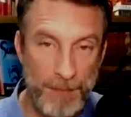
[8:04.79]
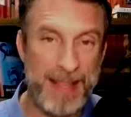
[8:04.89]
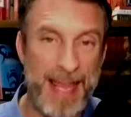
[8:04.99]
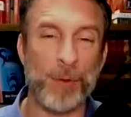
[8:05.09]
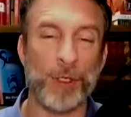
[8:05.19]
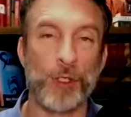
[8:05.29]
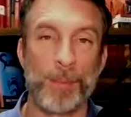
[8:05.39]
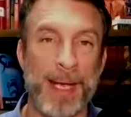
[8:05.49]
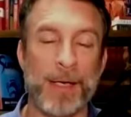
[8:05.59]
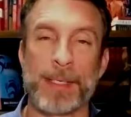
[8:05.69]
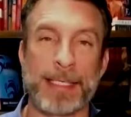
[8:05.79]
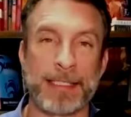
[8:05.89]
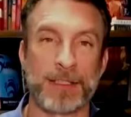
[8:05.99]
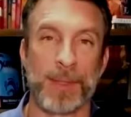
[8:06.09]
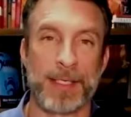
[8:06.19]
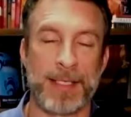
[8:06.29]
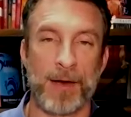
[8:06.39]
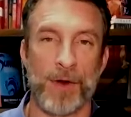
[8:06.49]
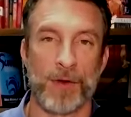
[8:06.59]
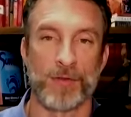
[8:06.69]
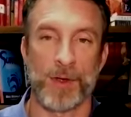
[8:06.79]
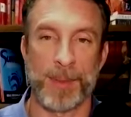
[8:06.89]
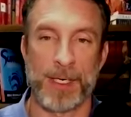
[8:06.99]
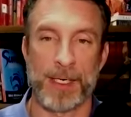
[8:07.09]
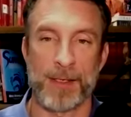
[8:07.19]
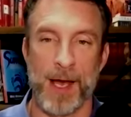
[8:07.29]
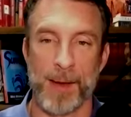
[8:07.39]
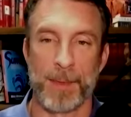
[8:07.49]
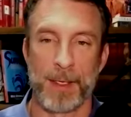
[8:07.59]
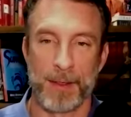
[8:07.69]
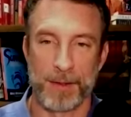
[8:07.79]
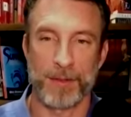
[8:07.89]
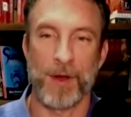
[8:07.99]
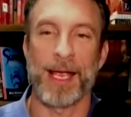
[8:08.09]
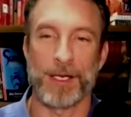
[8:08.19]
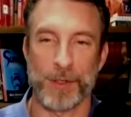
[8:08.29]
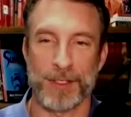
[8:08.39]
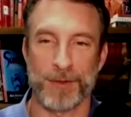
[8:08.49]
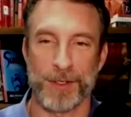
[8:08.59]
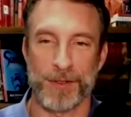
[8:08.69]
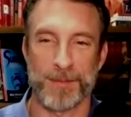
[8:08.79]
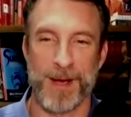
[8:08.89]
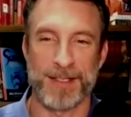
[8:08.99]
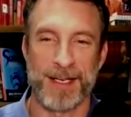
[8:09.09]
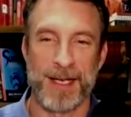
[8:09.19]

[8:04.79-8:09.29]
they were ubiquitous with cell phones for a period of time. So Andrew, I saw your response.